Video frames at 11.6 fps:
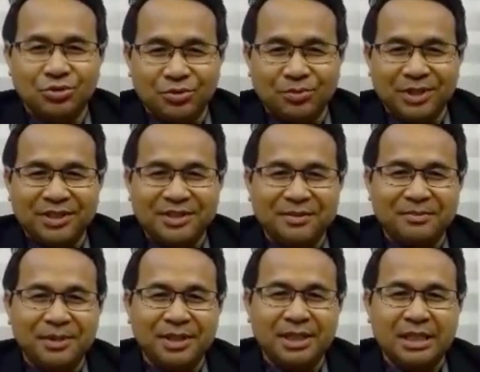to
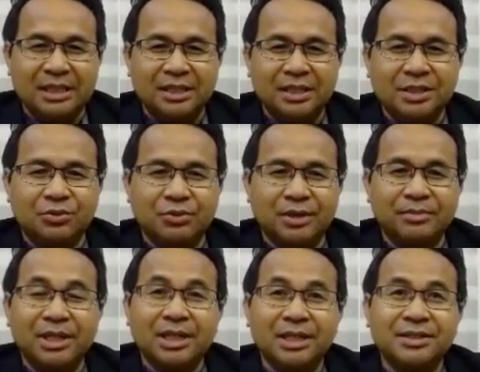participate in this
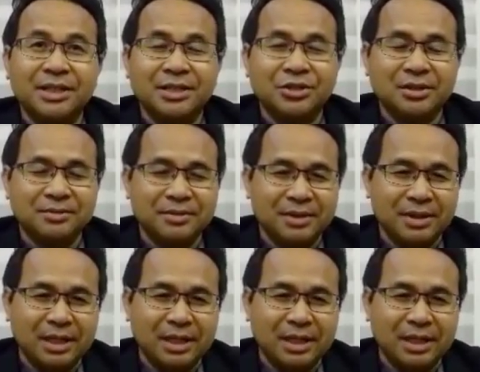webinar session.